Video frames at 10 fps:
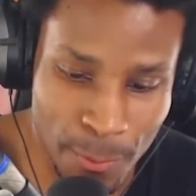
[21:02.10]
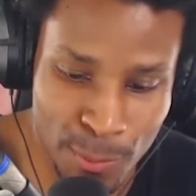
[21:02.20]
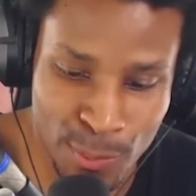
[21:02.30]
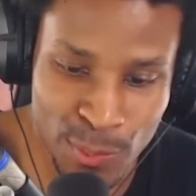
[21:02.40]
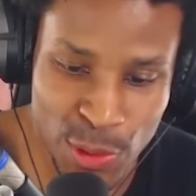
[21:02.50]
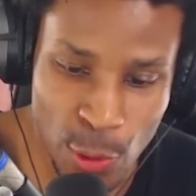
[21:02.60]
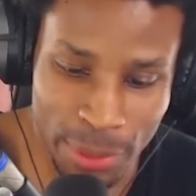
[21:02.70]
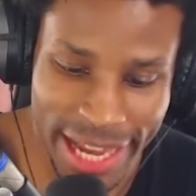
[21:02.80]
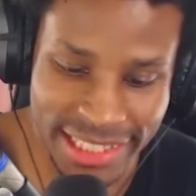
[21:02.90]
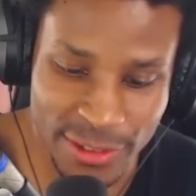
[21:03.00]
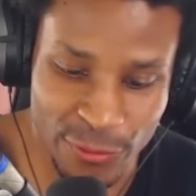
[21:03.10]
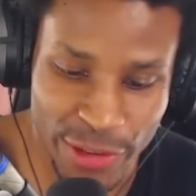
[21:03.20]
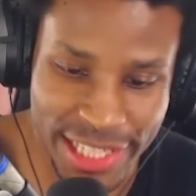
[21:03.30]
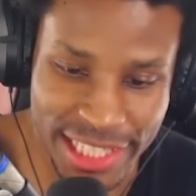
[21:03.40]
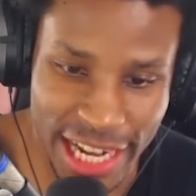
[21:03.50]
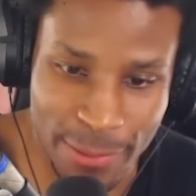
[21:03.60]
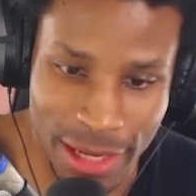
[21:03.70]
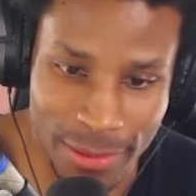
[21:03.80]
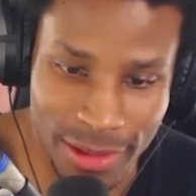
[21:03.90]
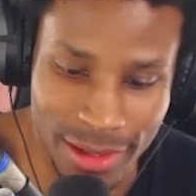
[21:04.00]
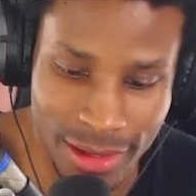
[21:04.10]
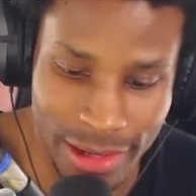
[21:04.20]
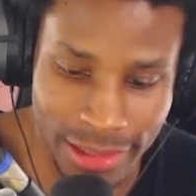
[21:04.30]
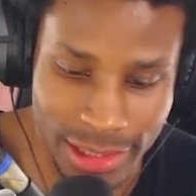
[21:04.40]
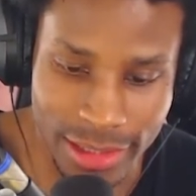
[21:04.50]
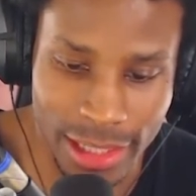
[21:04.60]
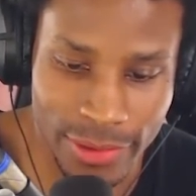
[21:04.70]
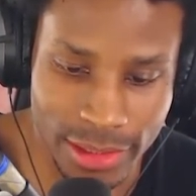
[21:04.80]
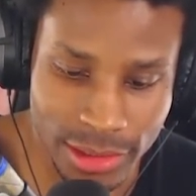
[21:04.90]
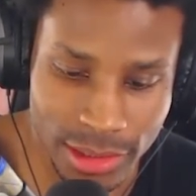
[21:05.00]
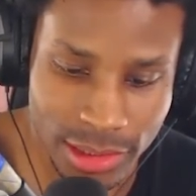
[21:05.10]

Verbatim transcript: Mmm, yo blasting free today, baby. Actually, I think I'd rather